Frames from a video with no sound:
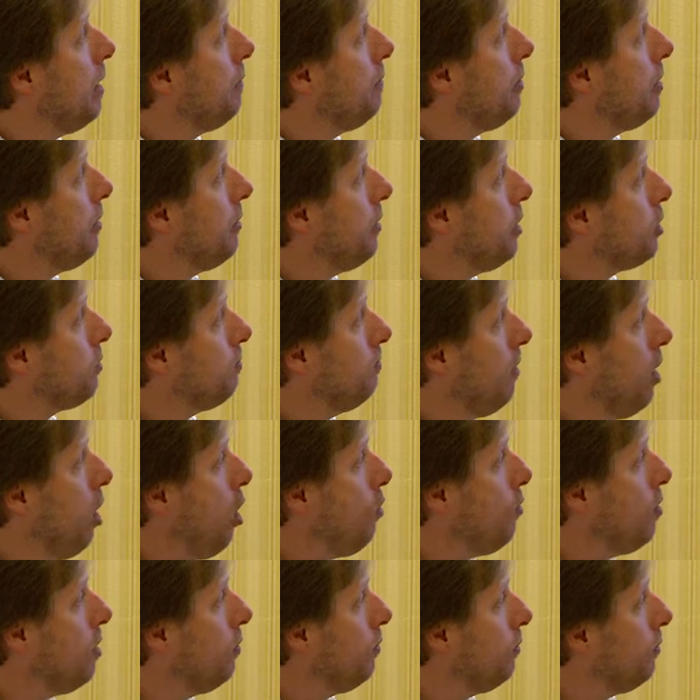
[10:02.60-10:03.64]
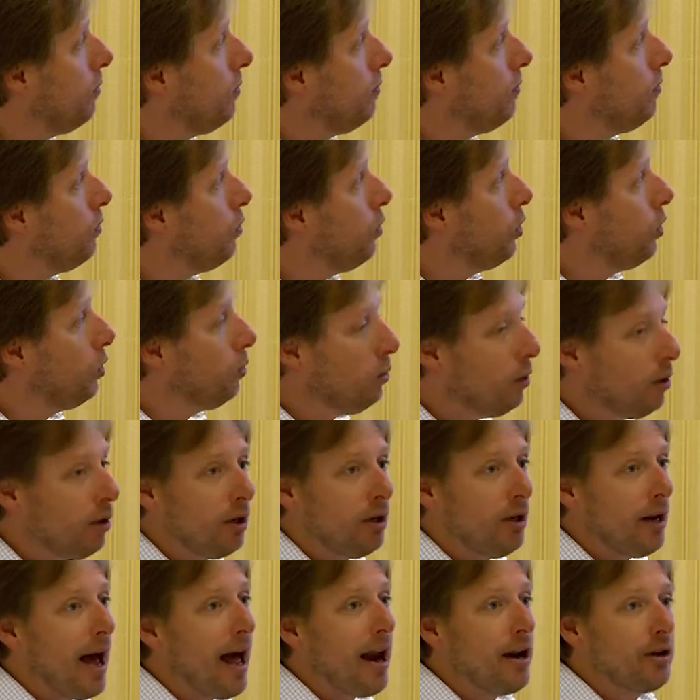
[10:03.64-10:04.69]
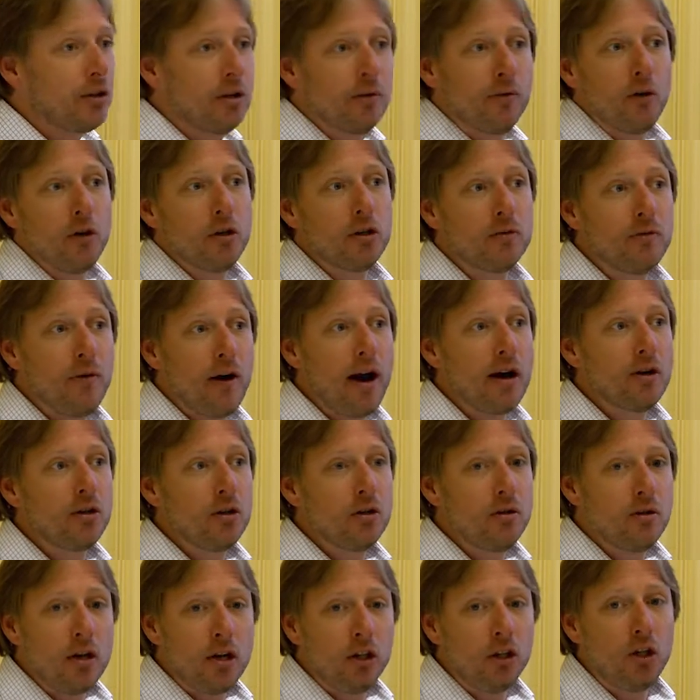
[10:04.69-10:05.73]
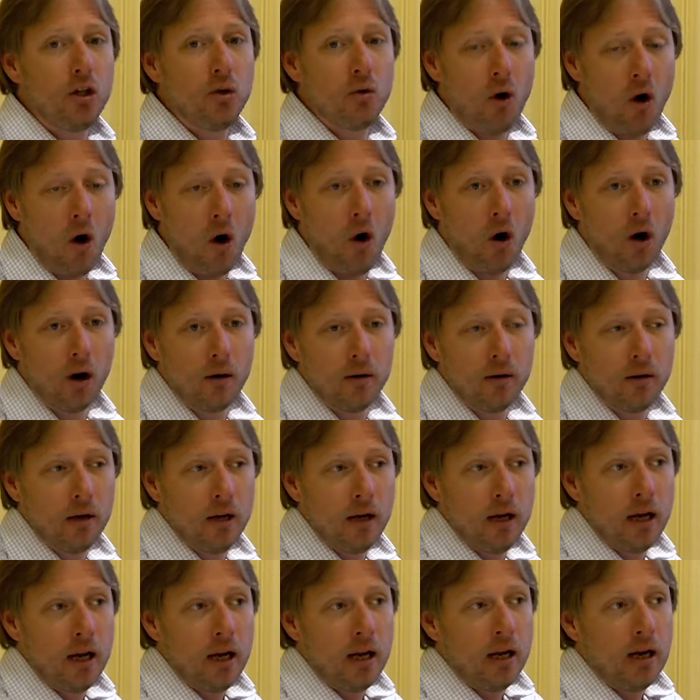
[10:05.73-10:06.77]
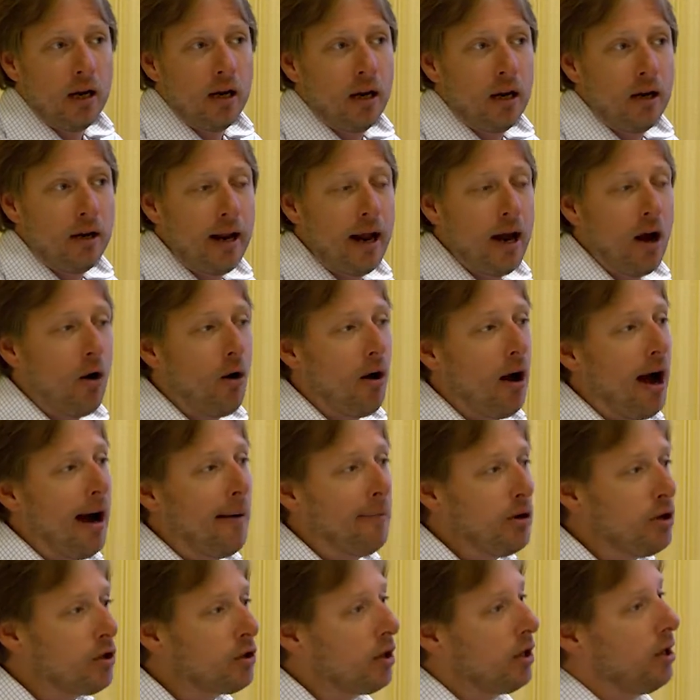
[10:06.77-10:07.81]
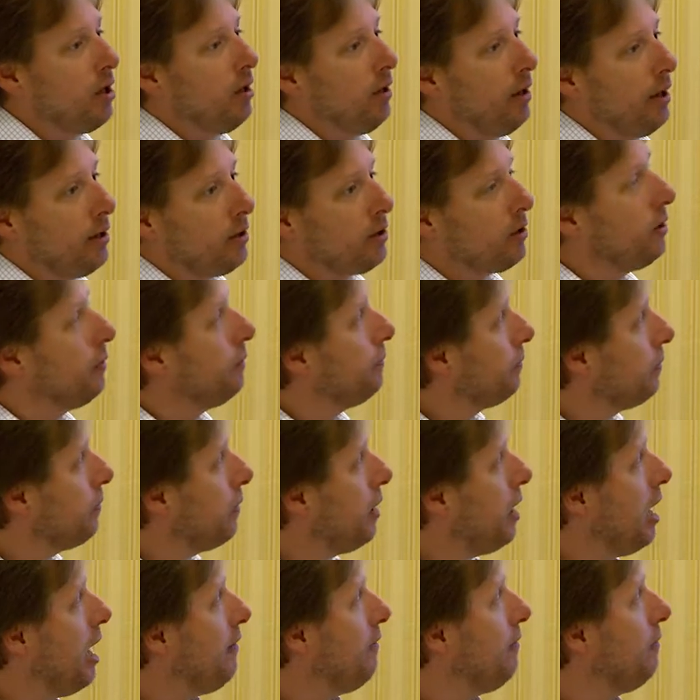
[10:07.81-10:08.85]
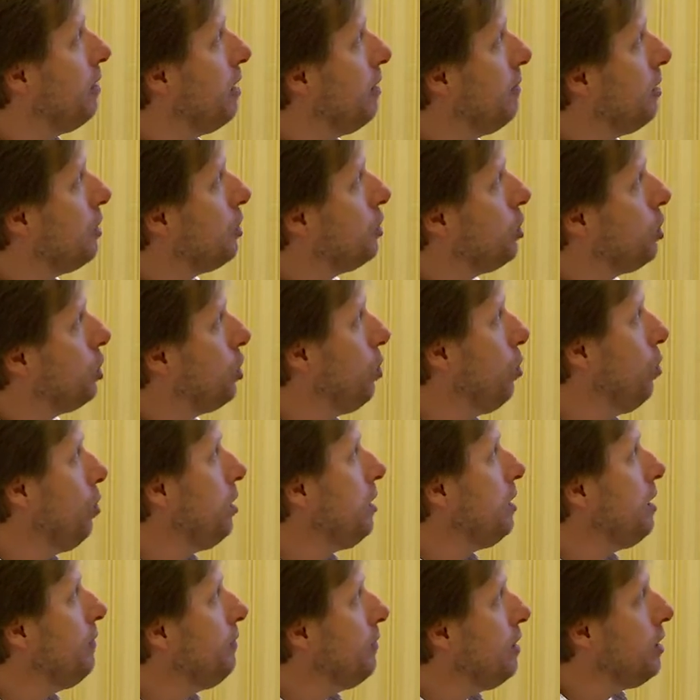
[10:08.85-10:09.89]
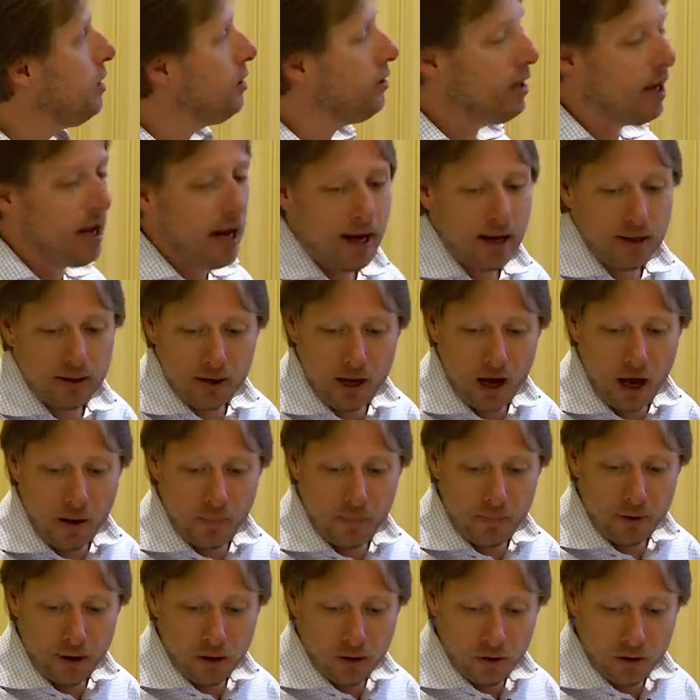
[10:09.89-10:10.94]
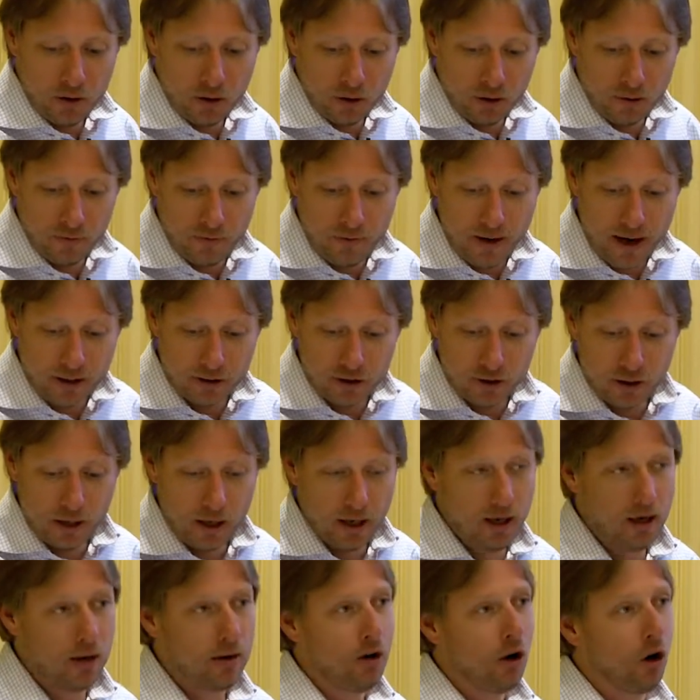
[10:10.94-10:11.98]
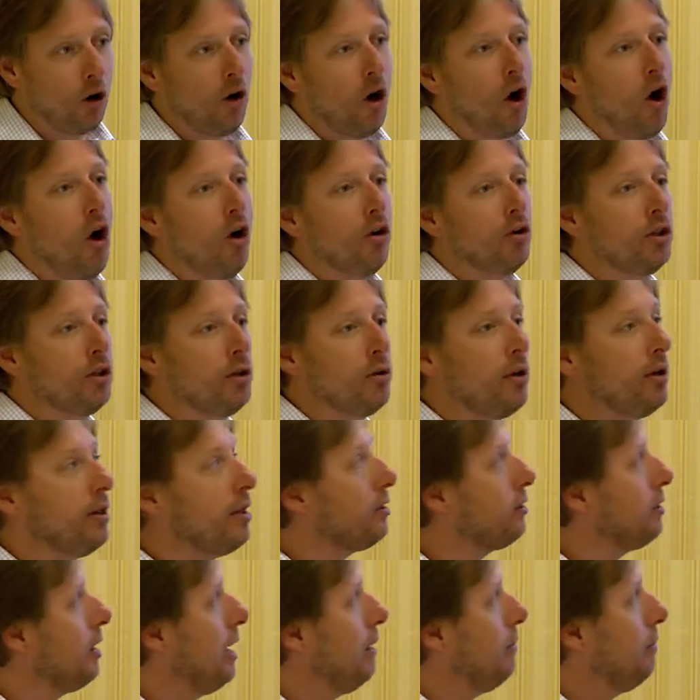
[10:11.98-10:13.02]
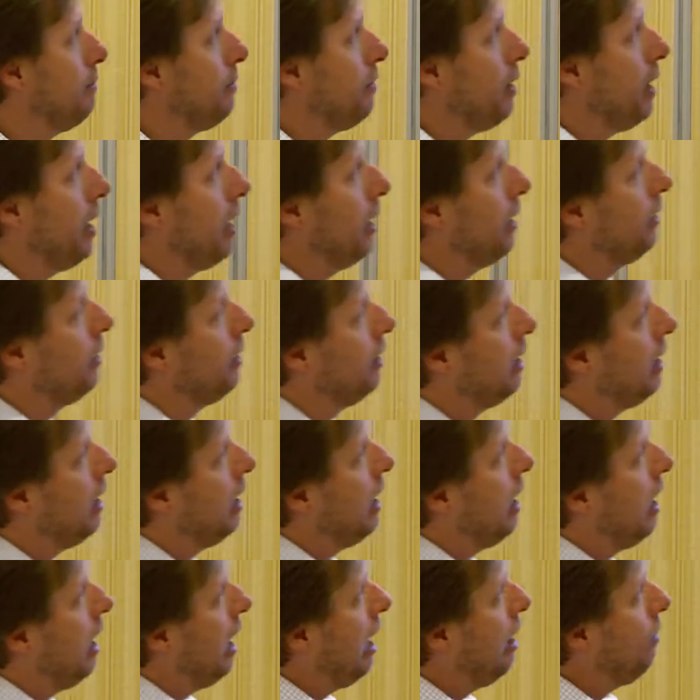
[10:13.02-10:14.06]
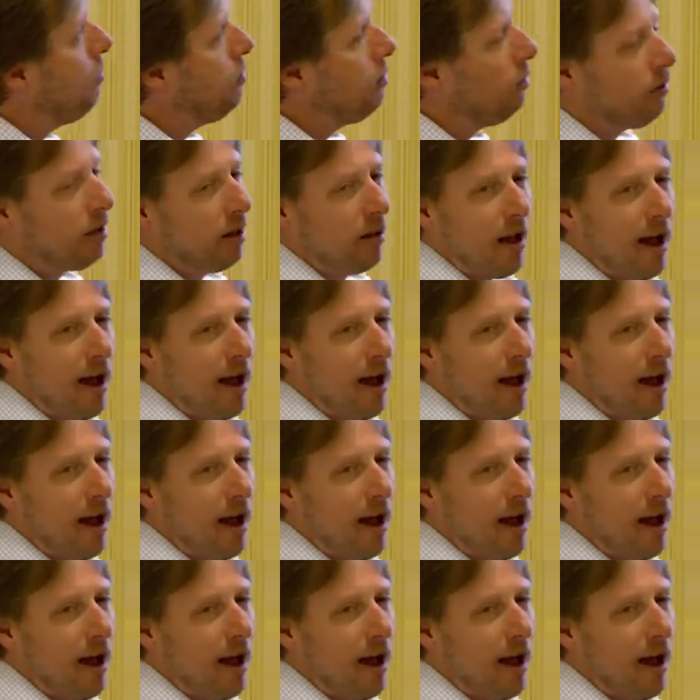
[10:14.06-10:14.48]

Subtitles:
But at this moment, you're really not as diversified as you think you are. Now, I'm just curious, if the majority of these things up here that you're invested in are all doing the same thing, I wonder the